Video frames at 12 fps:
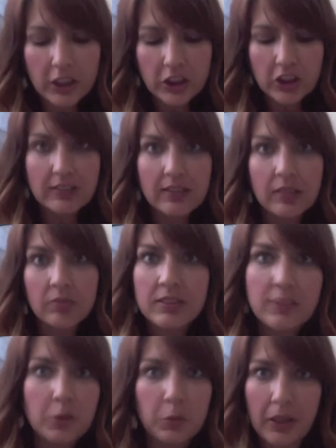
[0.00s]
She's
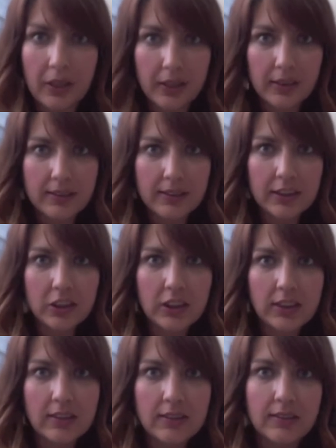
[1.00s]
convinced her parents that she
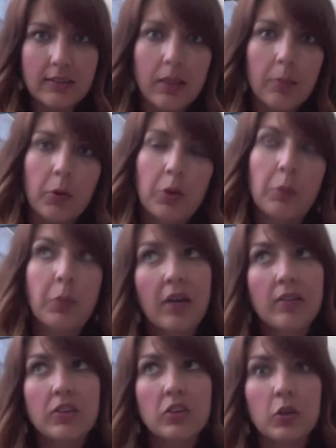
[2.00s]
needs to stop going to
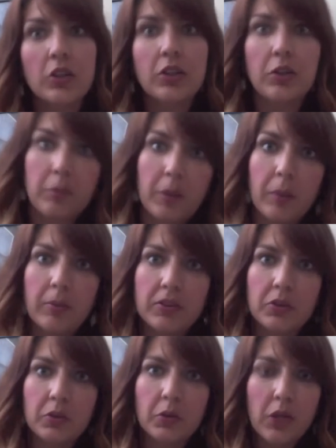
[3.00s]
private school and go to public
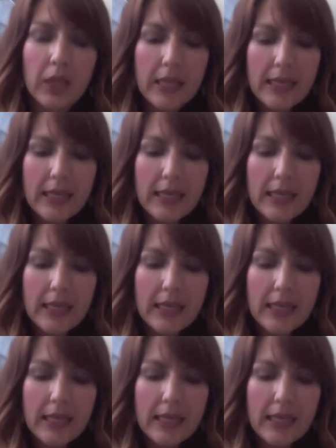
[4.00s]
school.